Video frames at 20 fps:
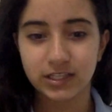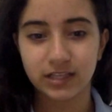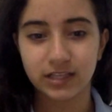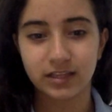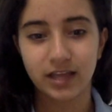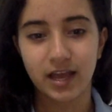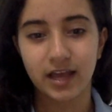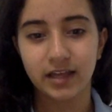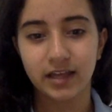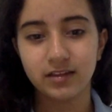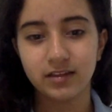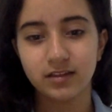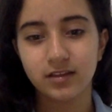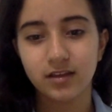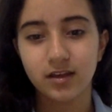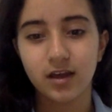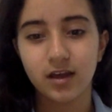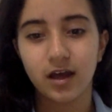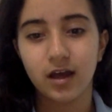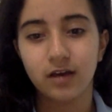at the end,
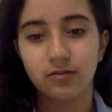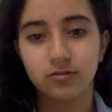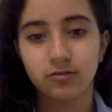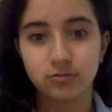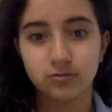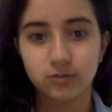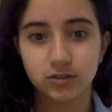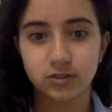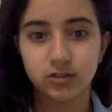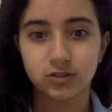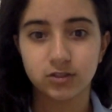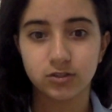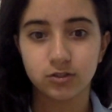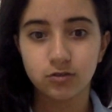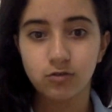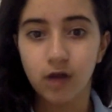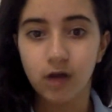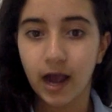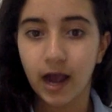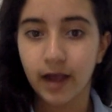which was
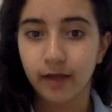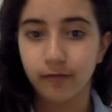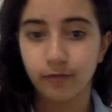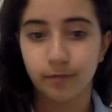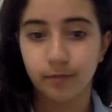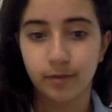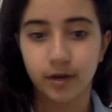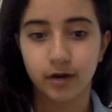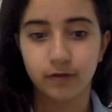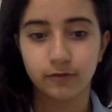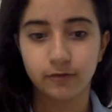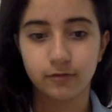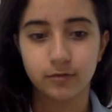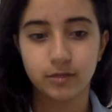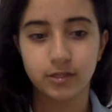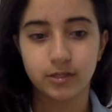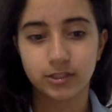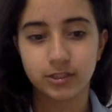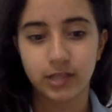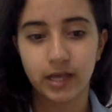too high of a bar for me
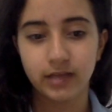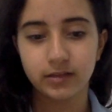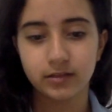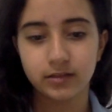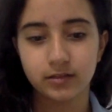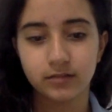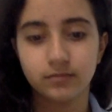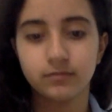to set.